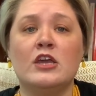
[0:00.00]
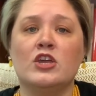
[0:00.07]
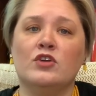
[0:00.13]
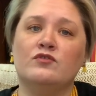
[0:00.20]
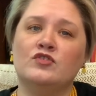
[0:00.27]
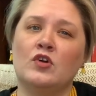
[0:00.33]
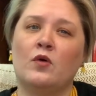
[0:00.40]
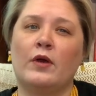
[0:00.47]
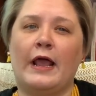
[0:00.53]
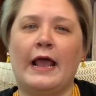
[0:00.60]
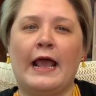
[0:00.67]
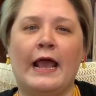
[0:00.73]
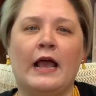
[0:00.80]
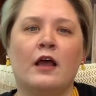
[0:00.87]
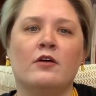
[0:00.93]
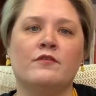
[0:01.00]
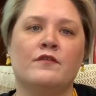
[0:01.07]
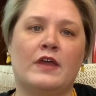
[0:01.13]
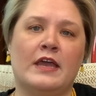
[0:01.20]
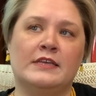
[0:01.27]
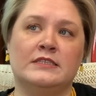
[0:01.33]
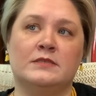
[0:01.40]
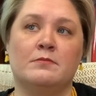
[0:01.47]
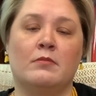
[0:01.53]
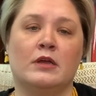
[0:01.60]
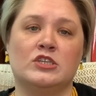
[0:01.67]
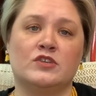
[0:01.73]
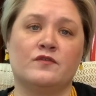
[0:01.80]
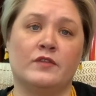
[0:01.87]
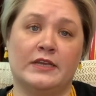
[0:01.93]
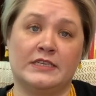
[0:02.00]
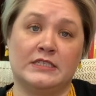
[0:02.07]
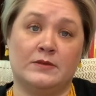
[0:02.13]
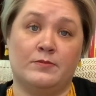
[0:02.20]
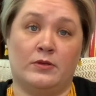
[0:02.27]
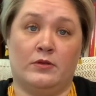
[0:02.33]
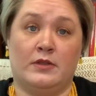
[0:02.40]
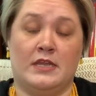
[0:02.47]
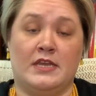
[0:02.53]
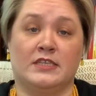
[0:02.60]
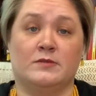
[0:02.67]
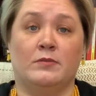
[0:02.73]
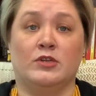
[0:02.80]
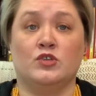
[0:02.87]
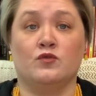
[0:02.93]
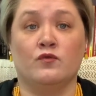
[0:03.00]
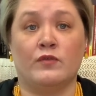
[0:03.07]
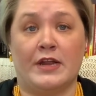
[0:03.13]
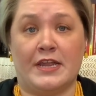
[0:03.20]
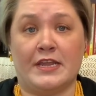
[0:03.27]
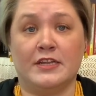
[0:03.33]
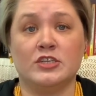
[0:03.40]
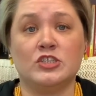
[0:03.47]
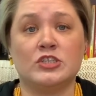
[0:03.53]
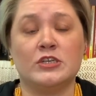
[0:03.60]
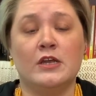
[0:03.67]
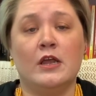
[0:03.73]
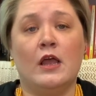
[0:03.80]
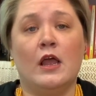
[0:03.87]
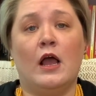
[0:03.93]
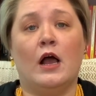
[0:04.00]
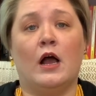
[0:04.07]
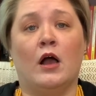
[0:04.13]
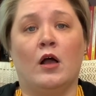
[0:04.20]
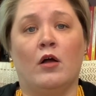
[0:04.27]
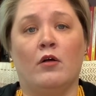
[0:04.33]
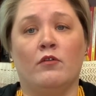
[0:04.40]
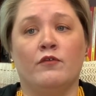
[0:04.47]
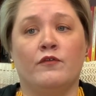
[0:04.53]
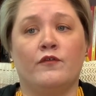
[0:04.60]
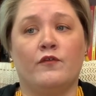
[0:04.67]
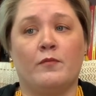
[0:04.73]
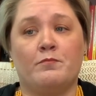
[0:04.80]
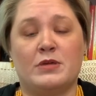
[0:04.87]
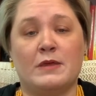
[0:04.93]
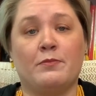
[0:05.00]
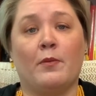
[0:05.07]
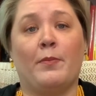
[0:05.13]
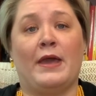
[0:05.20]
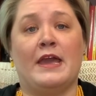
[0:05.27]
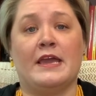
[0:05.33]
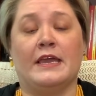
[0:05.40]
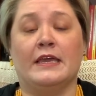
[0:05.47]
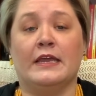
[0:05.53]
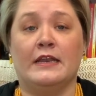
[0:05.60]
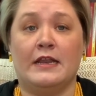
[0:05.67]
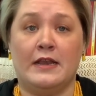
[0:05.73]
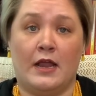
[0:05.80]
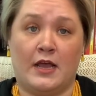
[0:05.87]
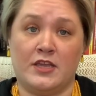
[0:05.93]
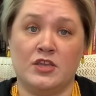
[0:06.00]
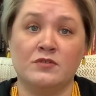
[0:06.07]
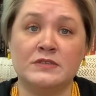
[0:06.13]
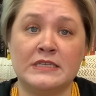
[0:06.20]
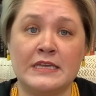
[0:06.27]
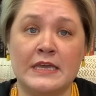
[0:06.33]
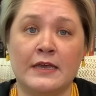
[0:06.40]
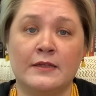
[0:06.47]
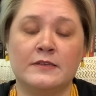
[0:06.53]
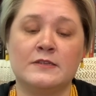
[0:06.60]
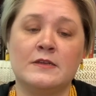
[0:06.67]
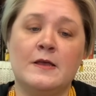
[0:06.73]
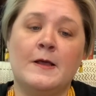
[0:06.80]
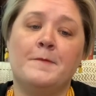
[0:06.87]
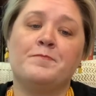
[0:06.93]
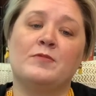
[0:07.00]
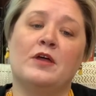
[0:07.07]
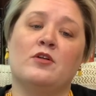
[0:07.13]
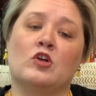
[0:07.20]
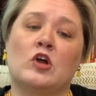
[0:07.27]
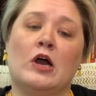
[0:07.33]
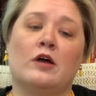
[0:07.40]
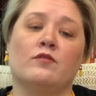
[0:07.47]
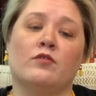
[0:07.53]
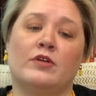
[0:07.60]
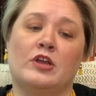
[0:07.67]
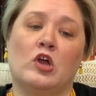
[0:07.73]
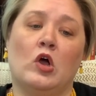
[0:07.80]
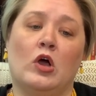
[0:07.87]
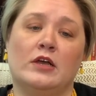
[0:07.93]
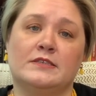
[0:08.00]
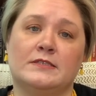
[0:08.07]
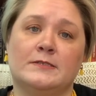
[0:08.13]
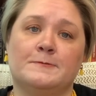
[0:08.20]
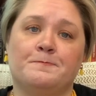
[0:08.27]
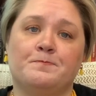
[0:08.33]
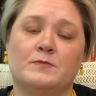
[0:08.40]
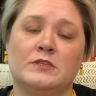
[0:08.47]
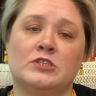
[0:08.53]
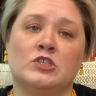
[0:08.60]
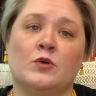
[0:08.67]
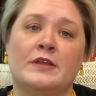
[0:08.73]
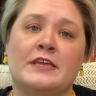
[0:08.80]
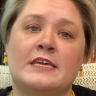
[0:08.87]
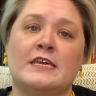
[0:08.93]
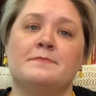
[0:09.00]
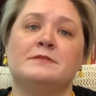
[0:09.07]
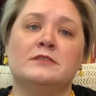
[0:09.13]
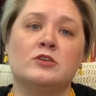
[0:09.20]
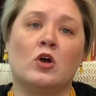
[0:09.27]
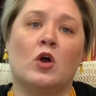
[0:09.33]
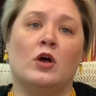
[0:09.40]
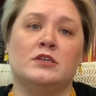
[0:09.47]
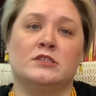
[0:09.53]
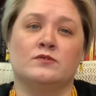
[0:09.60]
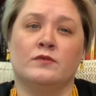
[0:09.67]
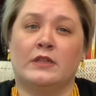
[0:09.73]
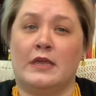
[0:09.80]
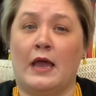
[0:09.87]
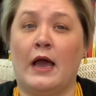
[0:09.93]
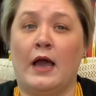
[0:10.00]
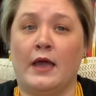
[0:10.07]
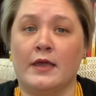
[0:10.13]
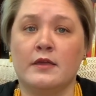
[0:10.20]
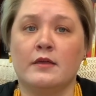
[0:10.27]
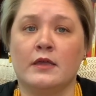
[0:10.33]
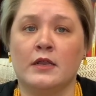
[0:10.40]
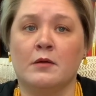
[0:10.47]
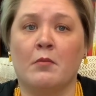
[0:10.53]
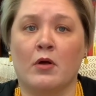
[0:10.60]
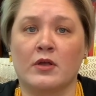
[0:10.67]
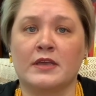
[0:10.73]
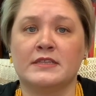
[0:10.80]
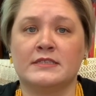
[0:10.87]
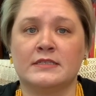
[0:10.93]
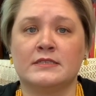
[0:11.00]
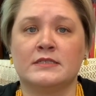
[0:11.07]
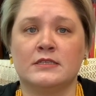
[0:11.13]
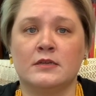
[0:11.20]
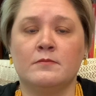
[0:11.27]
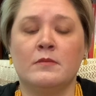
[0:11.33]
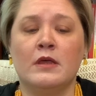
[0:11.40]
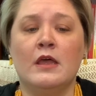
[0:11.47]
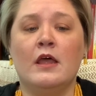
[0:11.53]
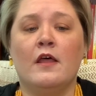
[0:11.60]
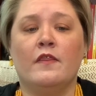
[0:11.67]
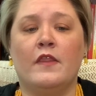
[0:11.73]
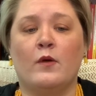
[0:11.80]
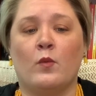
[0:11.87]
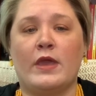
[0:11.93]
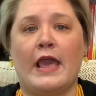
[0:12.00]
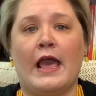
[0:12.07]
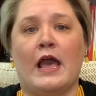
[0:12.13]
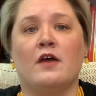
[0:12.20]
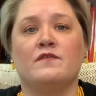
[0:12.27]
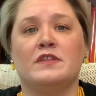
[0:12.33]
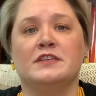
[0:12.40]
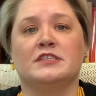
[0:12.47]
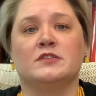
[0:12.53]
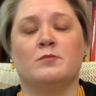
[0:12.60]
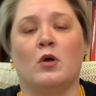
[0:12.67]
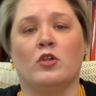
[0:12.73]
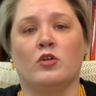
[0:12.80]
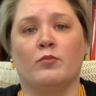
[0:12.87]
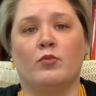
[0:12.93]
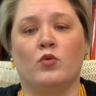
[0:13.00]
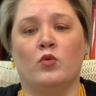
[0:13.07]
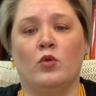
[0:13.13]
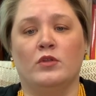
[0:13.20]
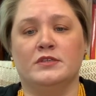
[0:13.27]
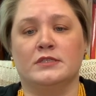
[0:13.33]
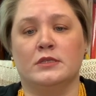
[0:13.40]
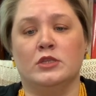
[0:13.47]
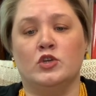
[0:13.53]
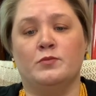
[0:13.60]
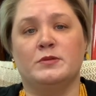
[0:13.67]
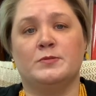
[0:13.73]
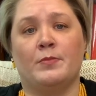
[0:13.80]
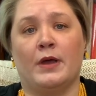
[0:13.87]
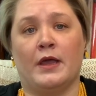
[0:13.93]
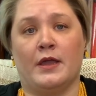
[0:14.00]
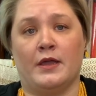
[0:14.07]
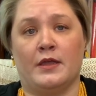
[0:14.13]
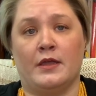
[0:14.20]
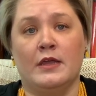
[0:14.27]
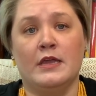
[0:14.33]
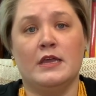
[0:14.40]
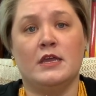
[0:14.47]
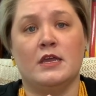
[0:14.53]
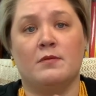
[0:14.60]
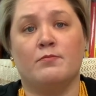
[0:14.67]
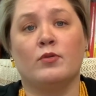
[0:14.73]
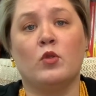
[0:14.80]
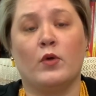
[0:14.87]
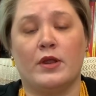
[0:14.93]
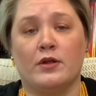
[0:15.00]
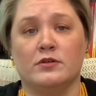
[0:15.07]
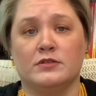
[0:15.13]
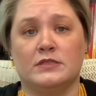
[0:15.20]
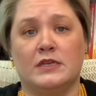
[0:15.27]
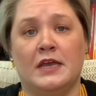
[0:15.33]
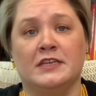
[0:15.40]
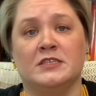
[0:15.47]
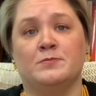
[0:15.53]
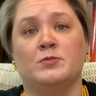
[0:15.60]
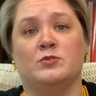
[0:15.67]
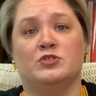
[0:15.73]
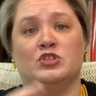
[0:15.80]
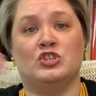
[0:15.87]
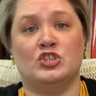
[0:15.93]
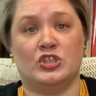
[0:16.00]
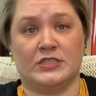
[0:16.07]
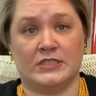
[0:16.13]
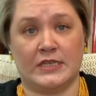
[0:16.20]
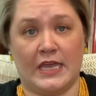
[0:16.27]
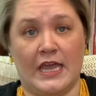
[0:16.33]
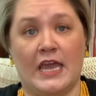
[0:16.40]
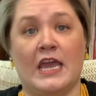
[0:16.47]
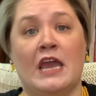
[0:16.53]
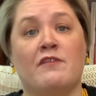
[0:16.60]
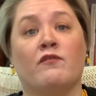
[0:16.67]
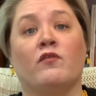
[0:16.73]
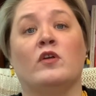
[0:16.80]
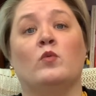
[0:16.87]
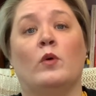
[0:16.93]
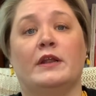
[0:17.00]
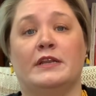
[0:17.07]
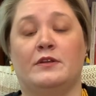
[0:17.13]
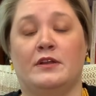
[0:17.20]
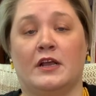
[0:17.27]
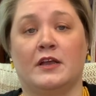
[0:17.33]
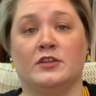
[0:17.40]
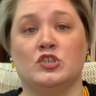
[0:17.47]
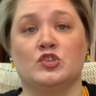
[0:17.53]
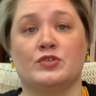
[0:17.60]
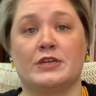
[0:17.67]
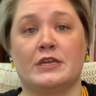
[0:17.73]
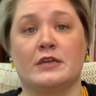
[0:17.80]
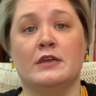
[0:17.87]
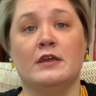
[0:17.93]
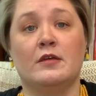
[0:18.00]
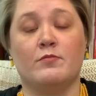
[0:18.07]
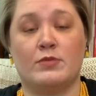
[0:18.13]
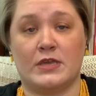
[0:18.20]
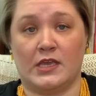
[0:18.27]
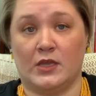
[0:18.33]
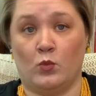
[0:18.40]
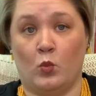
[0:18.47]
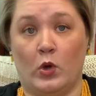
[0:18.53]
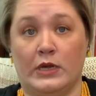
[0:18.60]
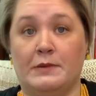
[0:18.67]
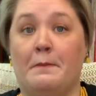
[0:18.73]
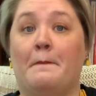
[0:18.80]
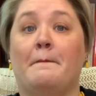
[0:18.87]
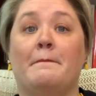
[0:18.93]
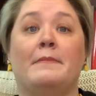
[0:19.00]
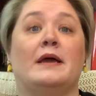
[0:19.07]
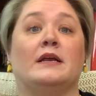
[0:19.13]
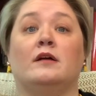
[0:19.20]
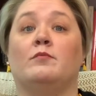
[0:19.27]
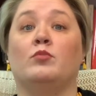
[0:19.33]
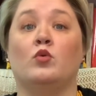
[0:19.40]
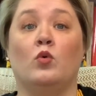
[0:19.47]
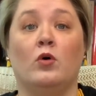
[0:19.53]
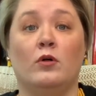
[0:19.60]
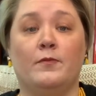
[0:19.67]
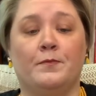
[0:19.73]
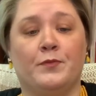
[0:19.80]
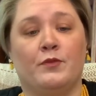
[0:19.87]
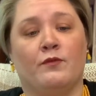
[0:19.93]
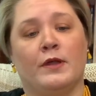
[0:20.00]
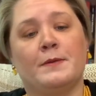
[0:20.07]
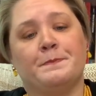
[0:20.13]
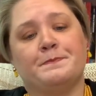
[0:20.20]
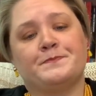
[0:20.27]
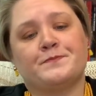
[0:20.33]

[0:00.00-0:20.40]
You don't have as much flexibility, as much range of people paying in and not using it that are covering costs. So it keeps the costs really high in a market system, that we have these smaller pools looped by employers as opposed to just everyone in the country being in one mega pool, right?